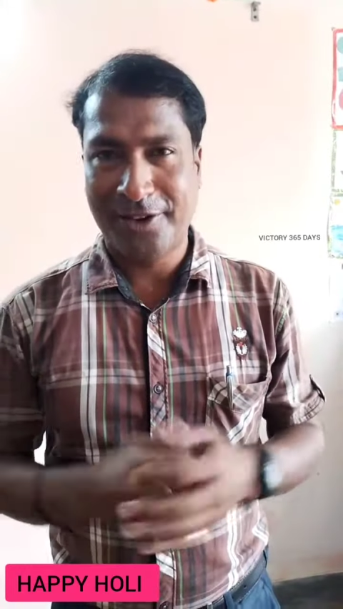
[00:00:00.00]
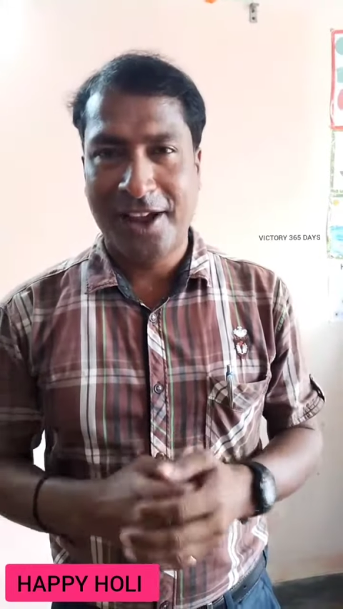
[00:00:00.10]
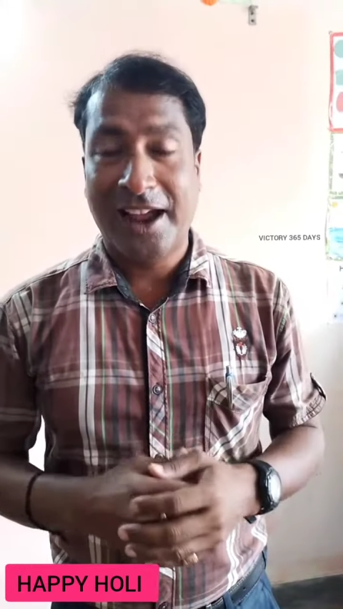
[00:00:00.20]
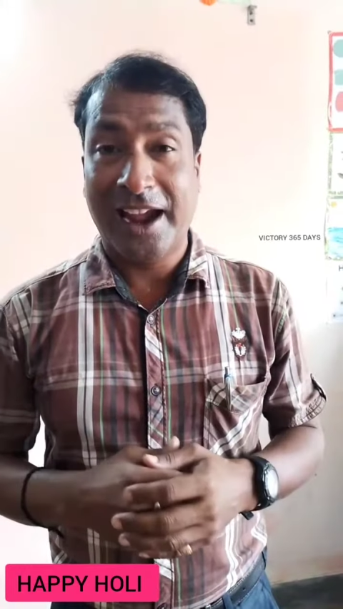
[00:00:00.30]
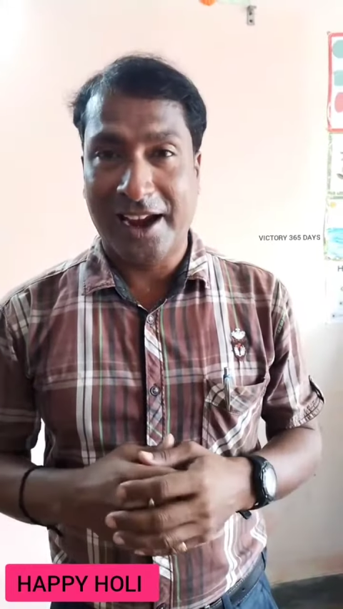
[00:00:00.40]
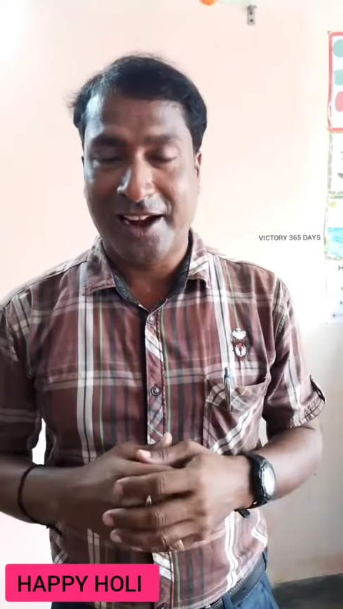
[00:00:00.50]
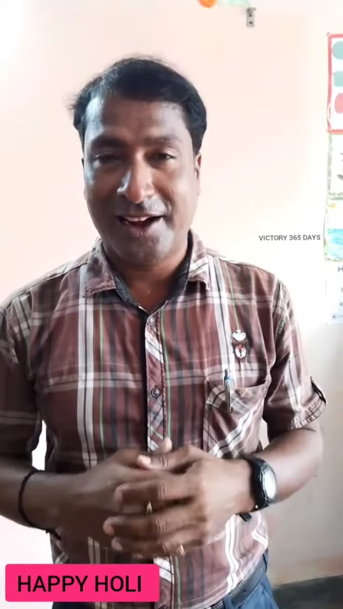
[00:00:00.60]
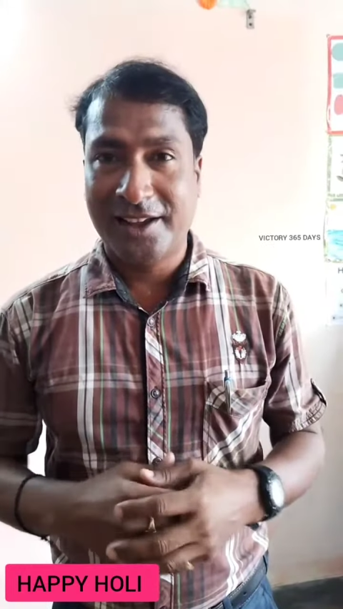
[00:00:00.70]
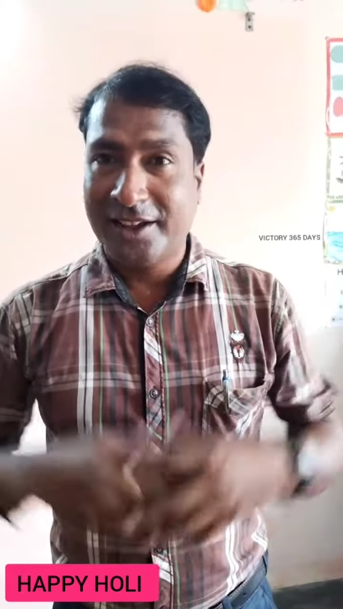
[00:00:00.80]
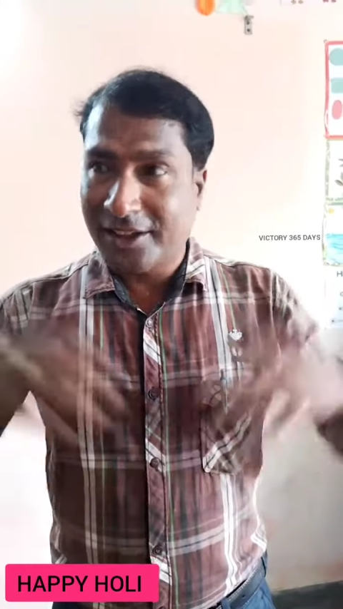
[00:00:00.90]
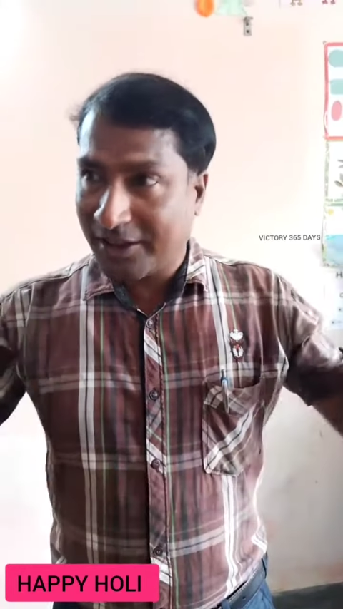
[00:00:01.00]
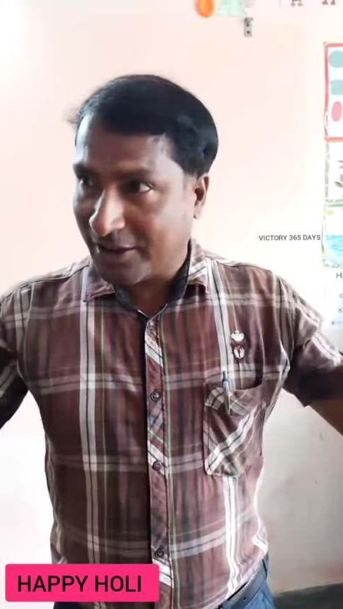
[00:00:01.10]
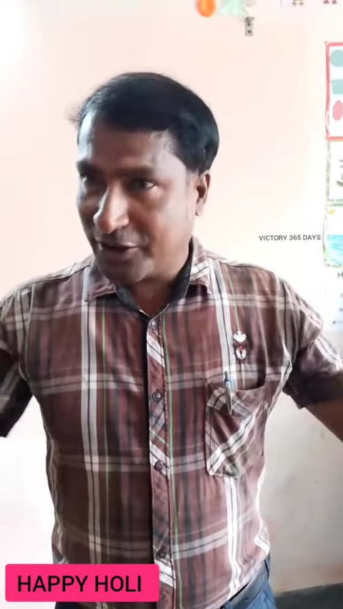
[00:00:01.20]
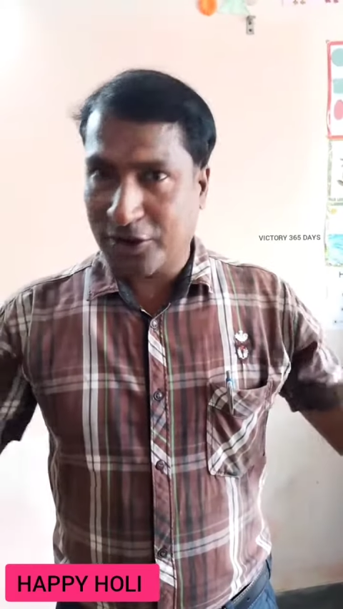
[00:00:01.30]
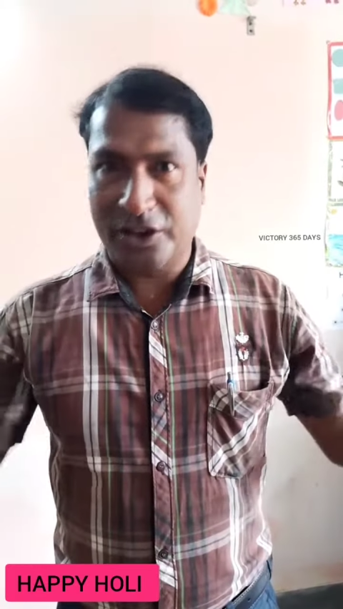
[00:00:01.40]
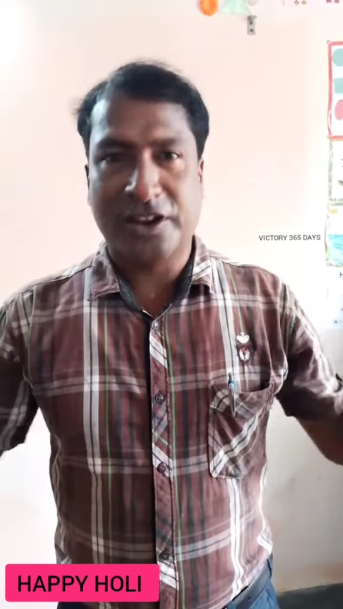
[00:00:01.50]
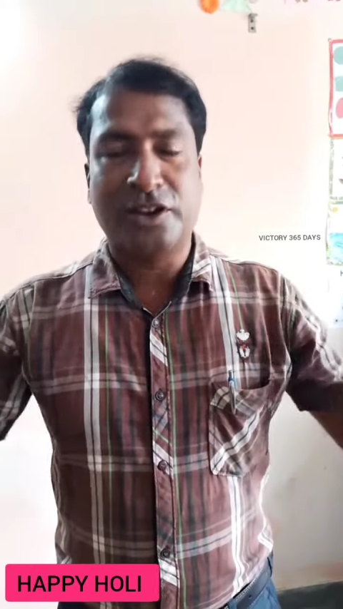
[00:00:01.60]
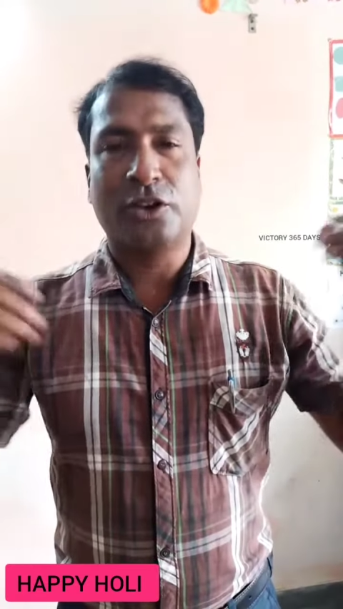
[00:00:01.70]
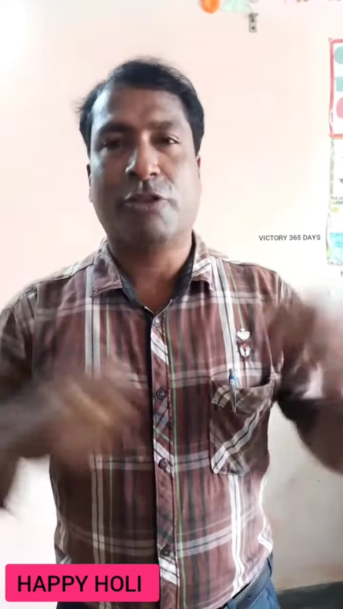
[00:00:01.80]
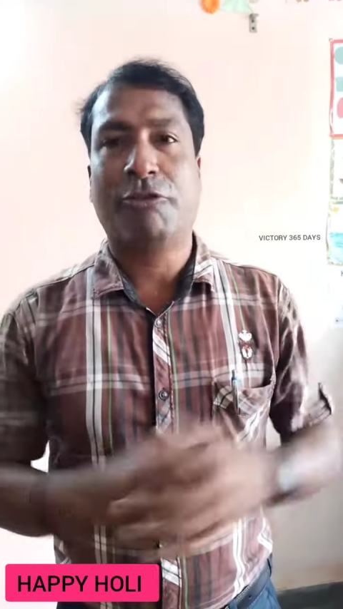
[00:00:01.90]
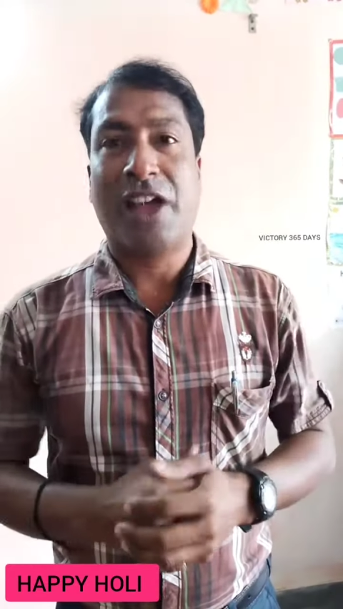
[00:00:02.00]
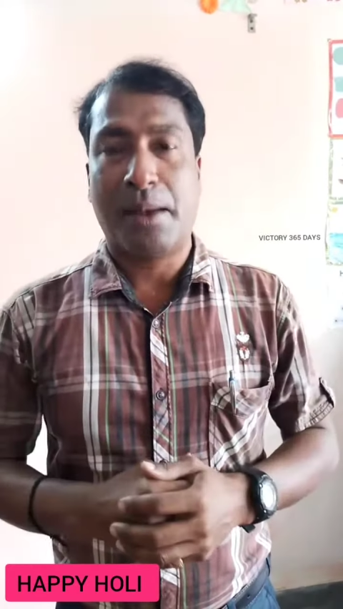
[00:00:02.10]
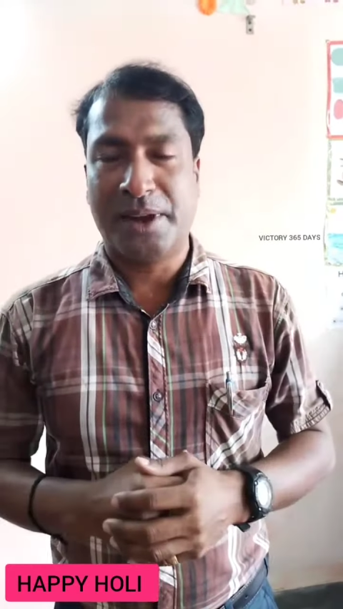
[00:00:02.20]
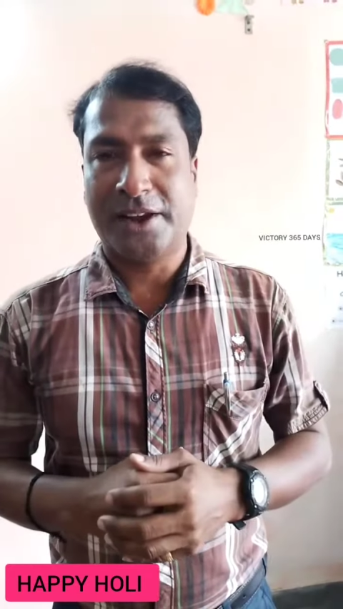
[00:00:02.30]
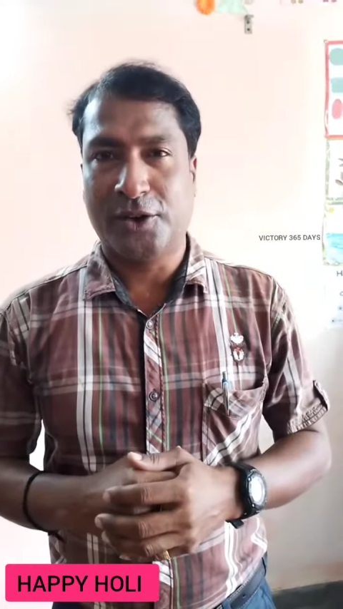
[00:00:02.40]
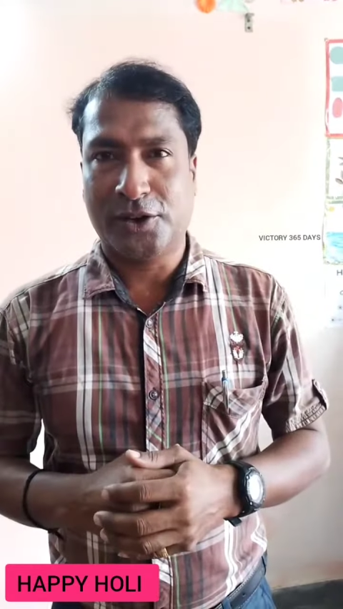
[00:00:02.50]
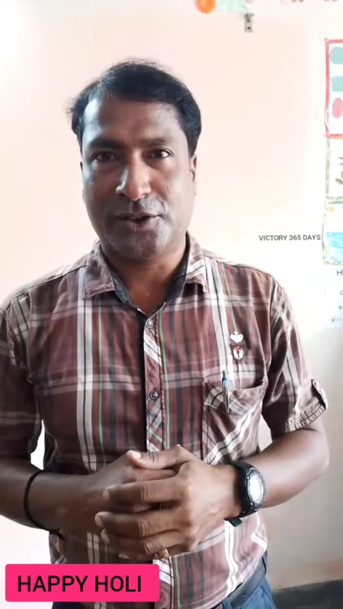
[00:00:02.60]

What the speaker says: and in your family also.